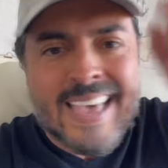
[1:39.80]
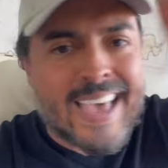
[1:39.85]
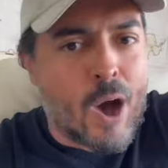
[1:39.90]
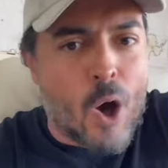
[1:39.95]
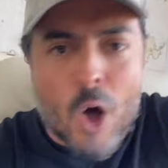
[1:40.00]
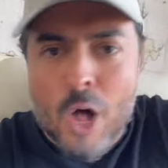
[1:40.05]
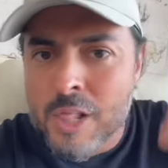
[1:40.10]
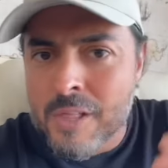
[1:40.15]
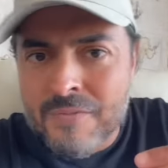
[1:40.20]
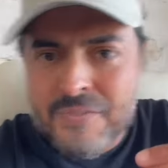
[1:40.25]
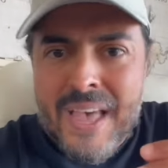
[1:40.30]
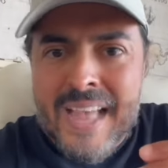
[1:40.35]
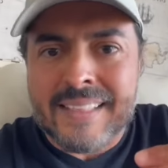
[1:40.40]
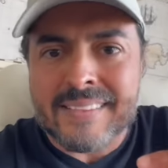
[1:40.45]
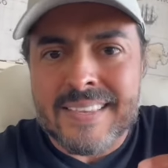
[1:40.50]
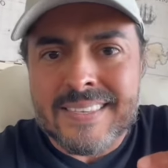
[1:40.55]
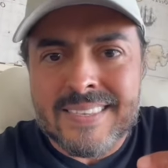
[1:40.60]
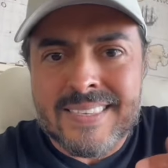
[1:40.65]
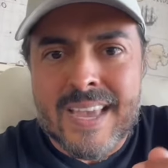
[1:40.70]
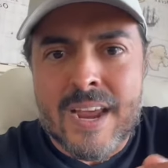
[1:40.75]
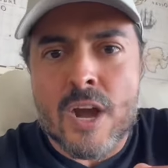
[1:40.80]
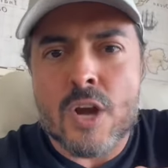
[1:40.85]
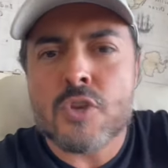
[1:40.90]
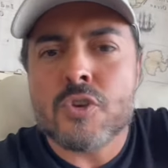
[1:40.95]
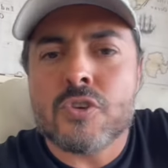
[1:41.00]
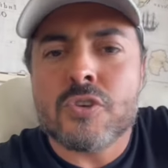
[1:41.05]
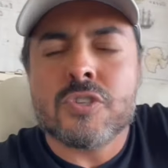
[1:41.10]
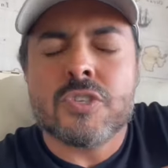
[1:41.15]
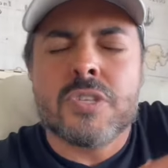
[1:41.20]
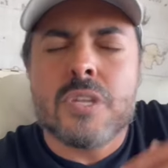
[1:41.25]
All of that is there.
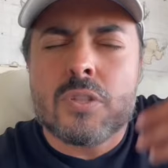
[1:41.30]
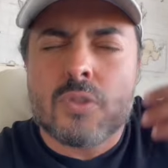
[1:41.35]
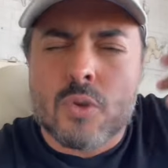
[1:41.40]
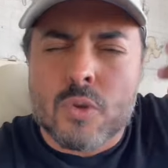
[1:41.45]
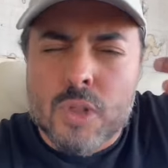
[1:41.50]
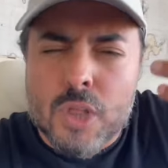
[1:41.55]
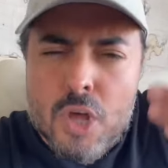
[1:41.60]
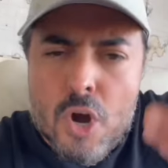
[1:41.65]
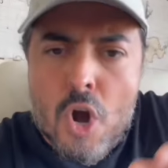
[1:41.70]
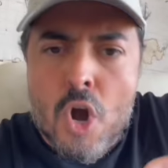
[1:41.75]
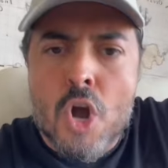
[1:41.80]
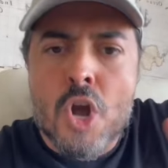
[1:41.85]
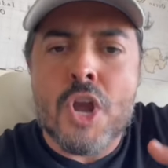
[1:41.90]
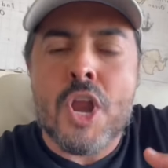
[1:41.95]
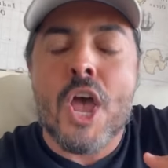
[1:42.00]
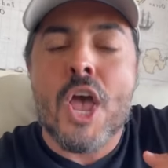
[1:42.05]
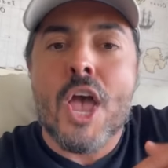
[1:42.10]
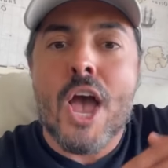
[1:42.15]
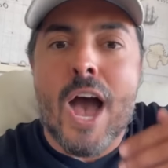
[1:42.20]
You just need to learn